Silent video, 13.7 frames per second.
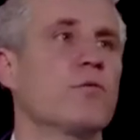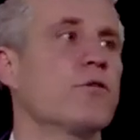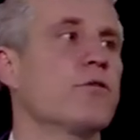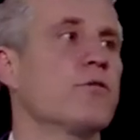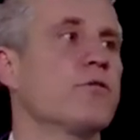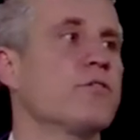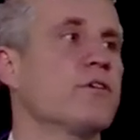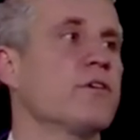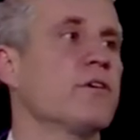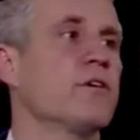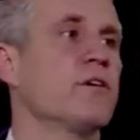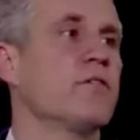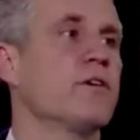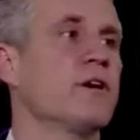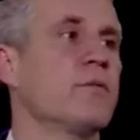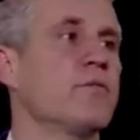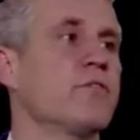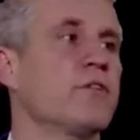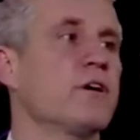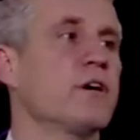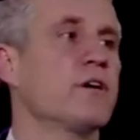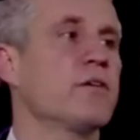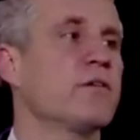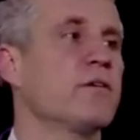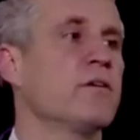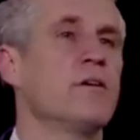root of epsilon